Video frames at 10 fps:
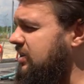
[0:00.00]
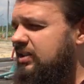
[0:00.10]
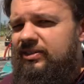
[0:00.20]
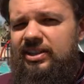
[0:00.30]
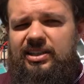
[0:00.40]

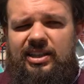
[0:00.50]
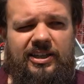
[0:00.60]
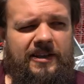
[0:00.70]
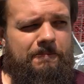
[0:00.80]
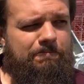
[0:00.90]
And that will be
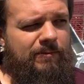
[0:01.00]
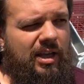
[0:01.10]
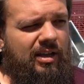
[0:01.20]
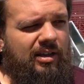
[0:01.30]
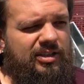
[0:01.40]
the
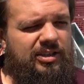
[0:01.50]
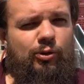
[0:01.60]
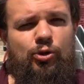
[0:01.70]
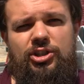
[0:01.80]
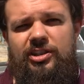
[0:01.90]
end of
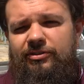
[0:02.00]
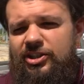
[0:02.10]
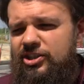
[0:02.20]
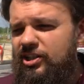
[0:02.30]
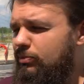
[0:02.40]

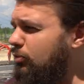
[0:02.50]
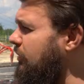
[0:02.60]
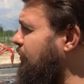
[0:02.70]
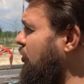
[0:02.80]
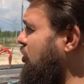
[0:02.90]
complicated and
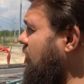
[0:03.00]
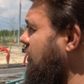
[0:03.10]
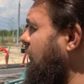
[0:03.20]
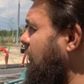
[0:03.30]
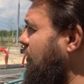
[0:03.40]
important
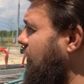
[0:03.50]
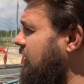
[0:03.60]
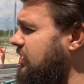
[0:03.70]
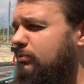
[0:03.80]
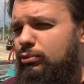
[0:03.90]
works
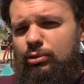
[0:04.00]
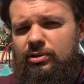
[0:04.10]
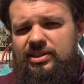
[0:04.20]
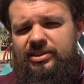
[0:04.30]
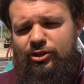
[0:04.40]
in terms
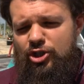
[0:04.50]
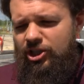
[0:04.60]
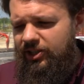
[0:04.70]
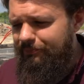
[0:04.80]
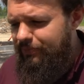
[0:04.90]
of
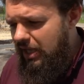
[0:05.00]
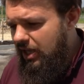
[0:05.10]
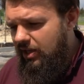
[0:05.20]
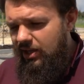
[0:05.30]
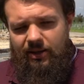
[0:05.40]
engineering
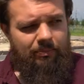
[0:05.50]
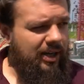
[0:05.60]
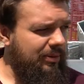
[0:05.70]
communications.